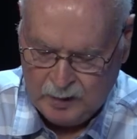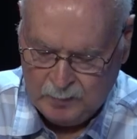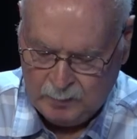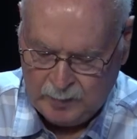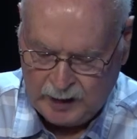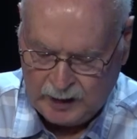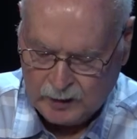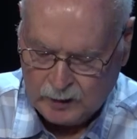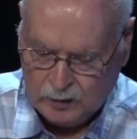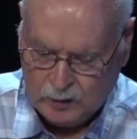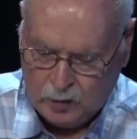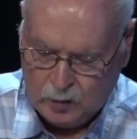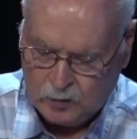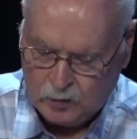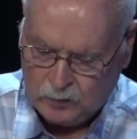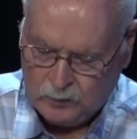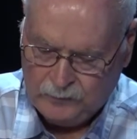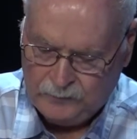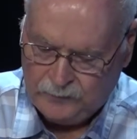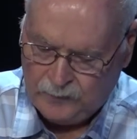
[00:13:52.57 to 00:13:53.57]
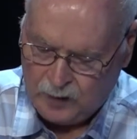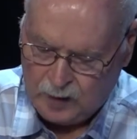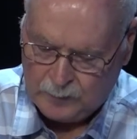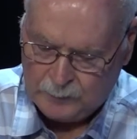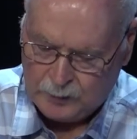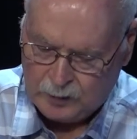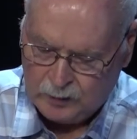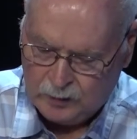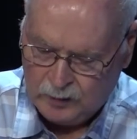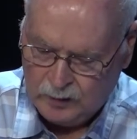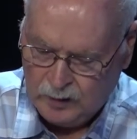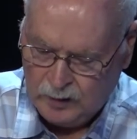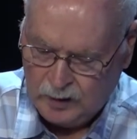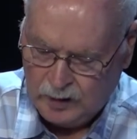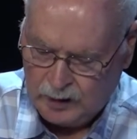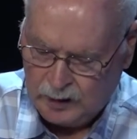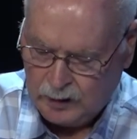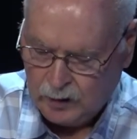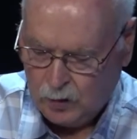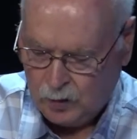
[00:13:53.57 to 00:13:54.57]
being a local farmer,
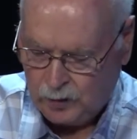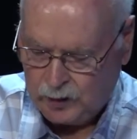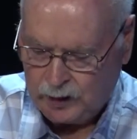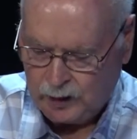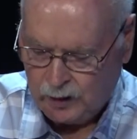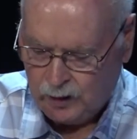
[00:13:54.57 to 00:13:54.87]
and owning